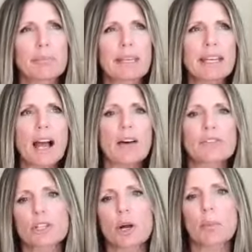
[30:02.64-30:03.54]
being of
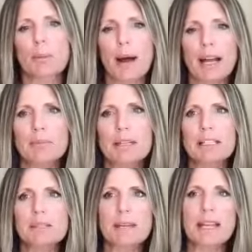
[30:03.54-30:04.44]
sober mind
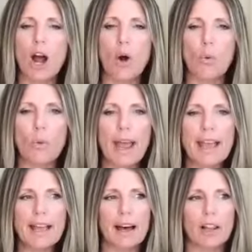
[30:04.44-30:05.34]
means being
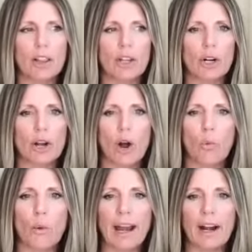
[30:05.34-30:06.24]
awake, alert,
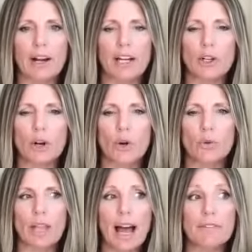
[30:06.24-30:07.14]
aware in your
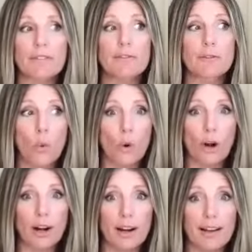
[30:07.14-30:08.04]
own life.
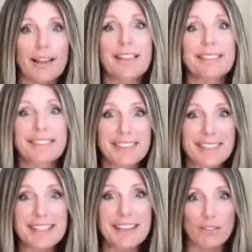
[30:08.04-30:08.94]
For
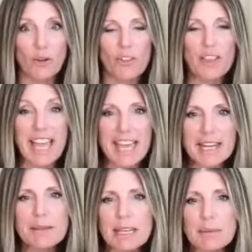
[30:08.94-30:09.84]
the devil, the
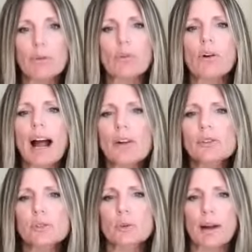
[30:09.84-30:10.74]
enemy,
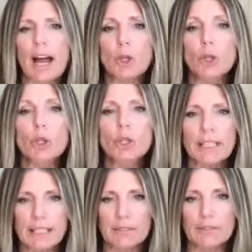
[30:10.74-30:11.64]
prowls around
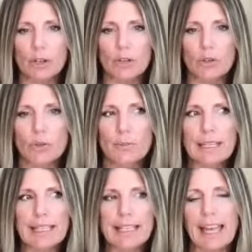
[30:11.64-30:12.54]
looking for whom
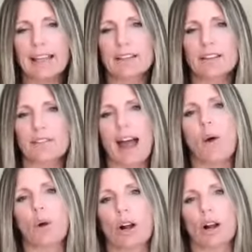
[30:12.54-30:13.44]
he can
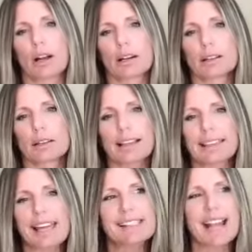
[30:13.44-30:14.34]
devour.
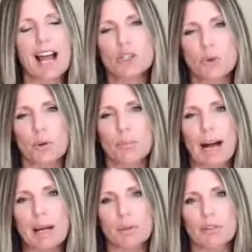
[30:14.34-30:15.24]
Like that's an actual
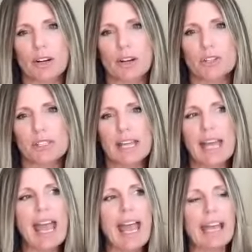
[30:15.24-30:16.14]
Bible verse.
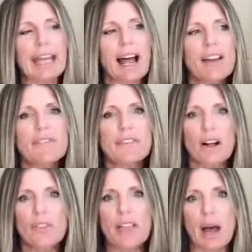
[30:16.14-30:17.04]
Yeah. And I
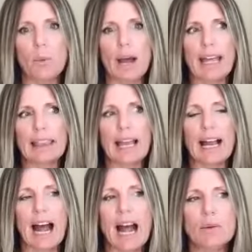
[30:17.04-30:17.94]
felt that way. Like
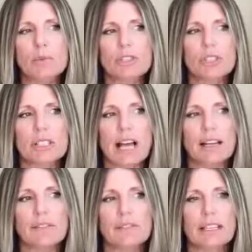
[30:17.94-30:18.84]
I was just kind
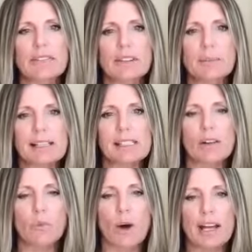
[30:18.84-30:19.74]
of leaving
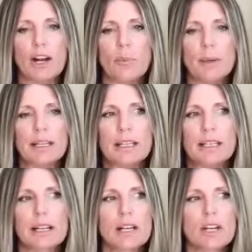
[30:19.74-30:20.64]
myself wide open
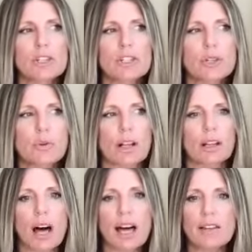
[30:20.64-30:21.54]
to
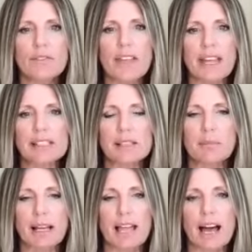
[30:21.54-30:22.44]
a lot of things in
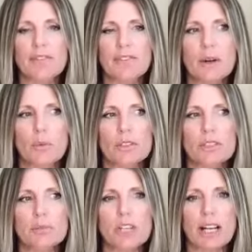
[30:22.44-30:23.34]
my life that were
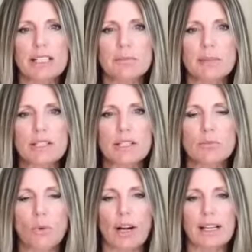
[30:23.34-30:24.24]
subjecting me to
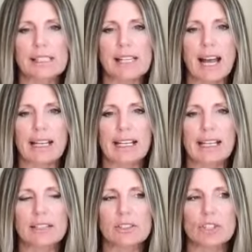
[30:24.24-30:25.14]
more
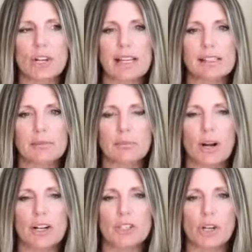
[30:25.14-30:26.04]
anxiety and stress and
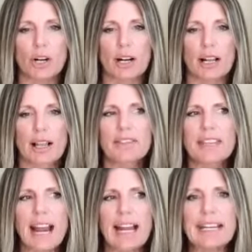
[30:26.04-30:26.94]
pressure
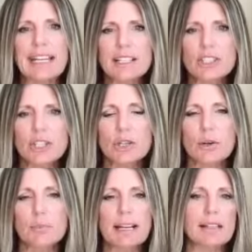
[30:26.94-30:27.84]
than I needed to.
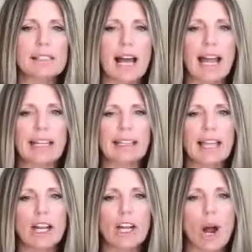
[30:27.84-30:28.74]
And because I had
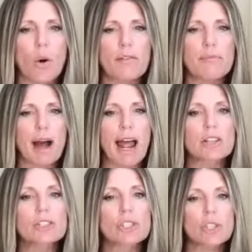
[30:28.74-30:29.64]
let go of
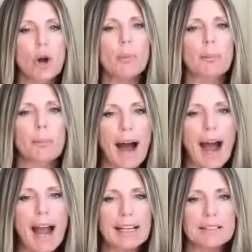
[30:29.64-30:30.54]
my sober
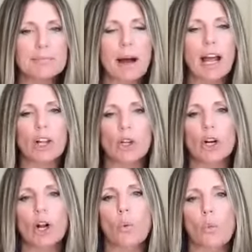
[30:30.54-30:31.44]
mind, my
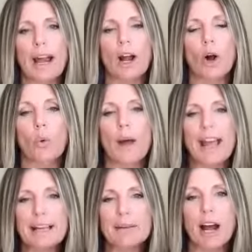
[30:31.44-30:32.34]
alert, aware,
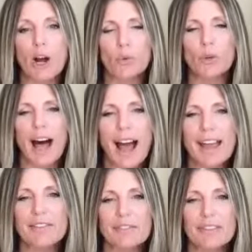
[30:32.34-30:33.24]
awake in my own
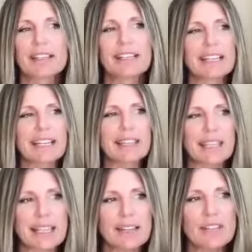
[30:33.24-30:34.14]
life in
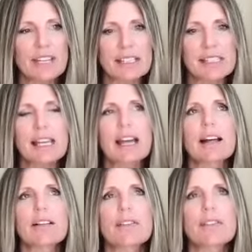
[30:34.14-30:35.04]
the evenings,
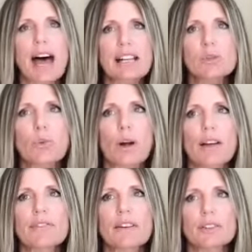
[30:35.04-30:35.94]
that's where
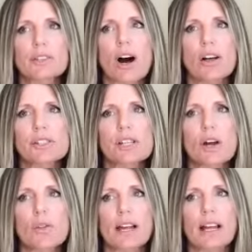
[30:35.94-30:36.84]
I felt
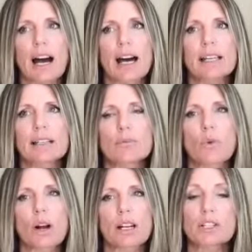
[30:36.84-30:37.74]
also that God
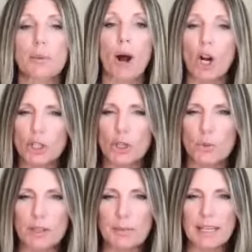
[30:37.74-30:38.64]
wanted to
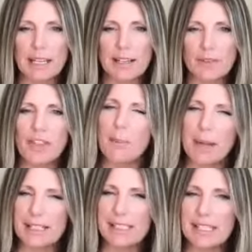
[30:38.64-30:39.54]
partner with me, if that
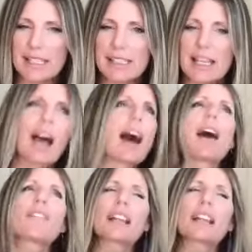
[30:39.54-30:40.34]
makes sense. Yeah,